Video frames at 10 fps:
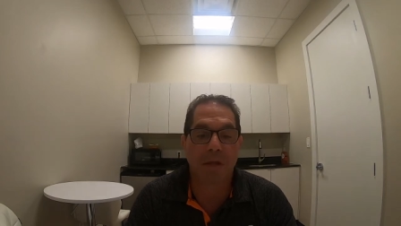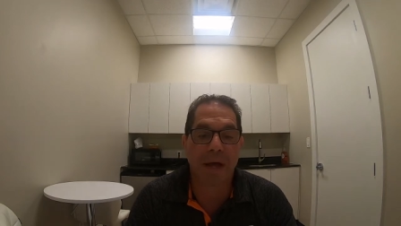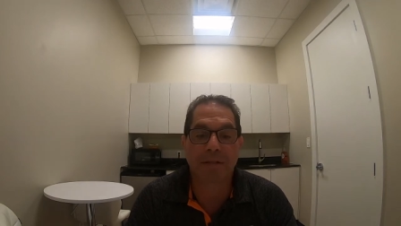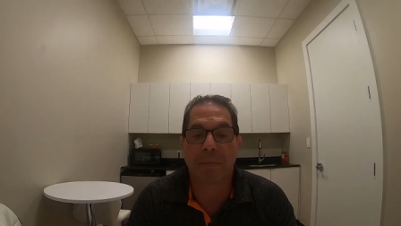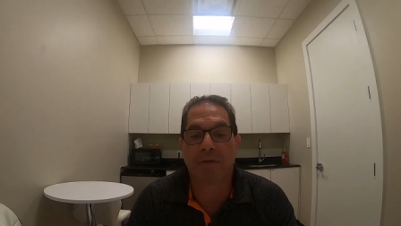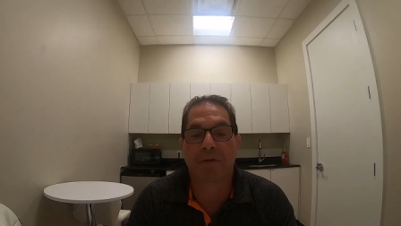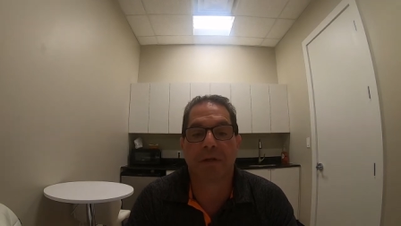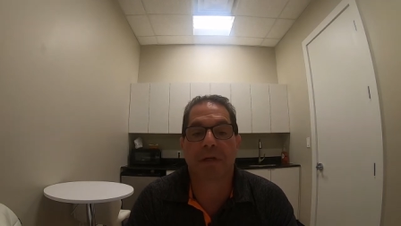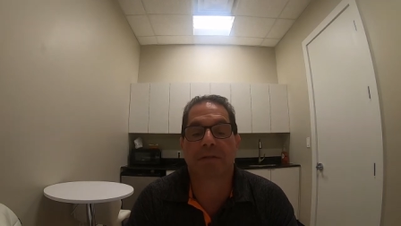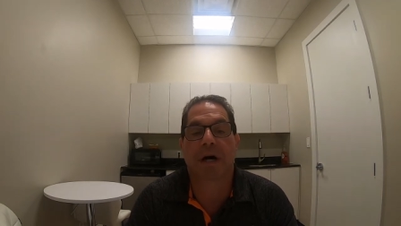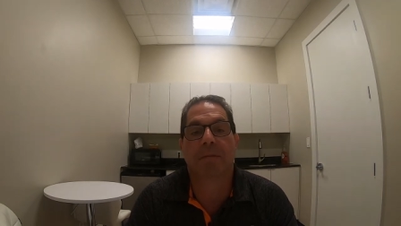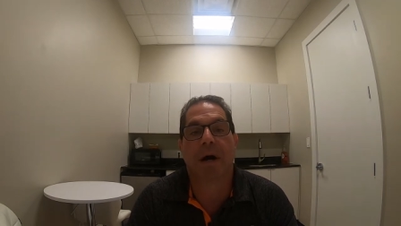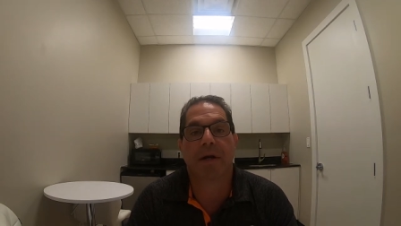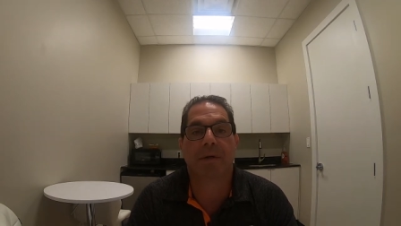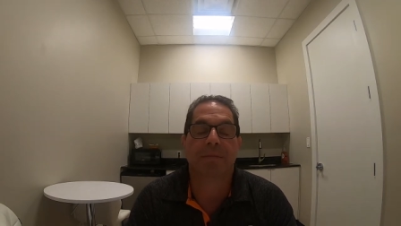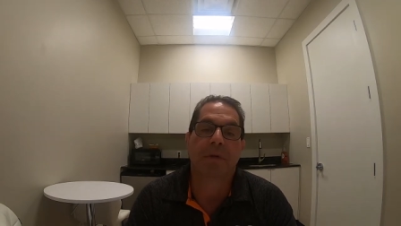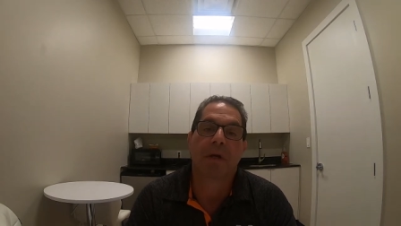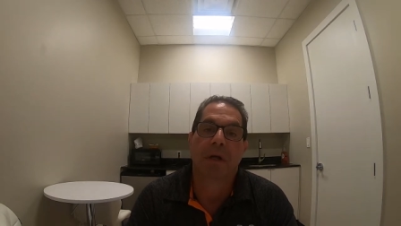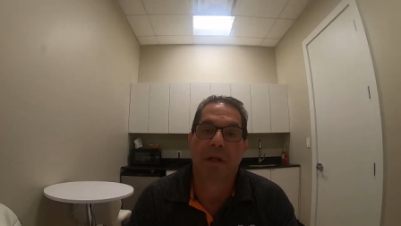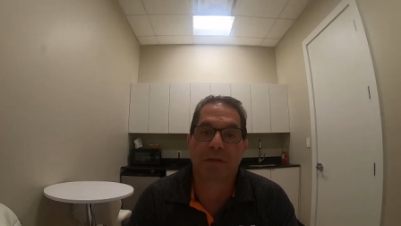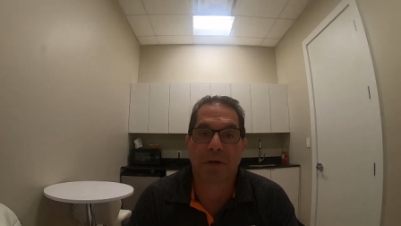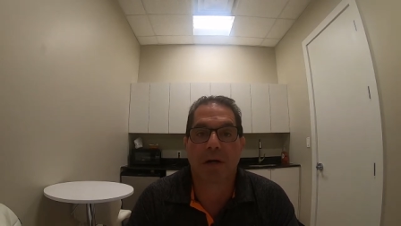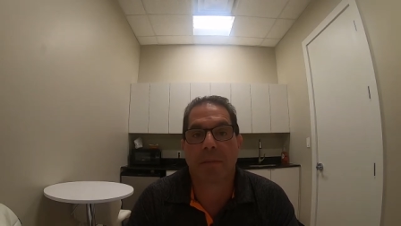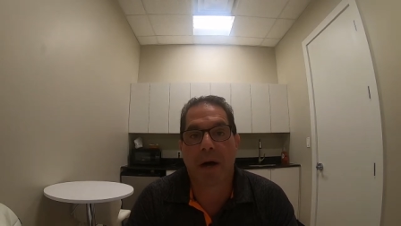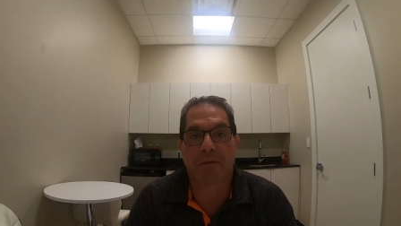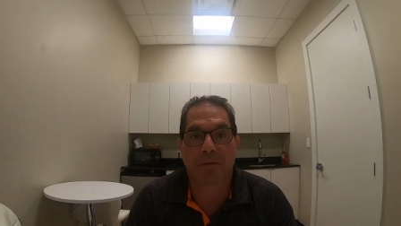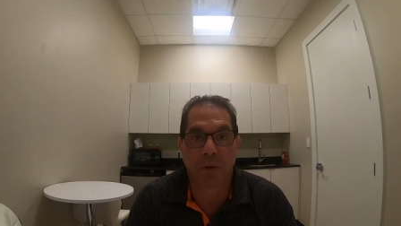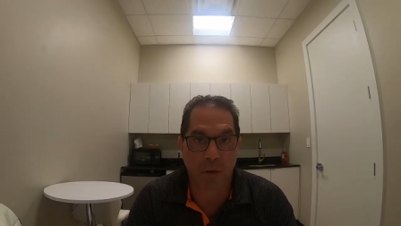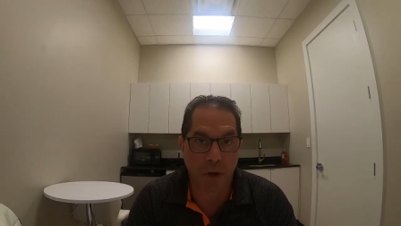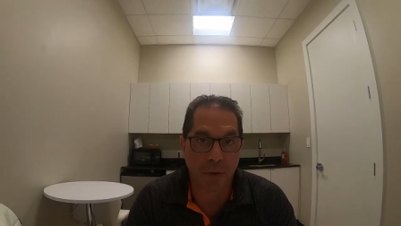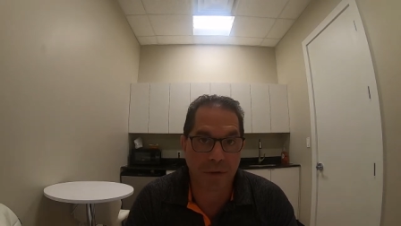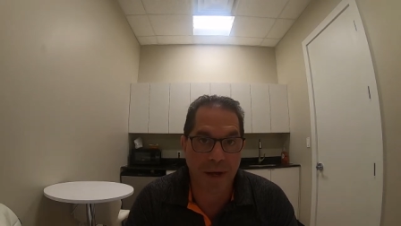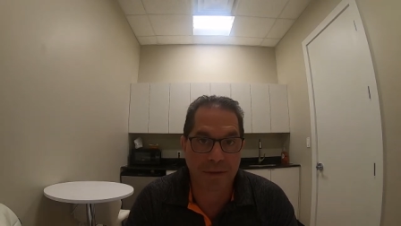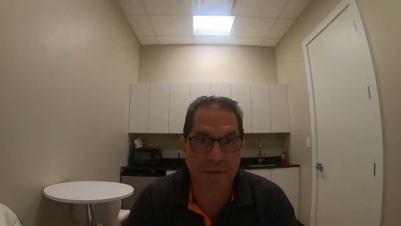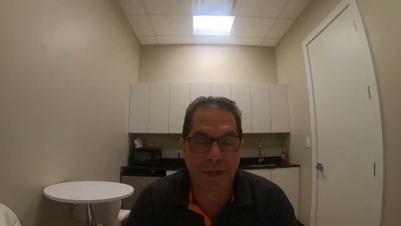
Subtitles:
That's my feelings on mono. Let's talk about fluoro next.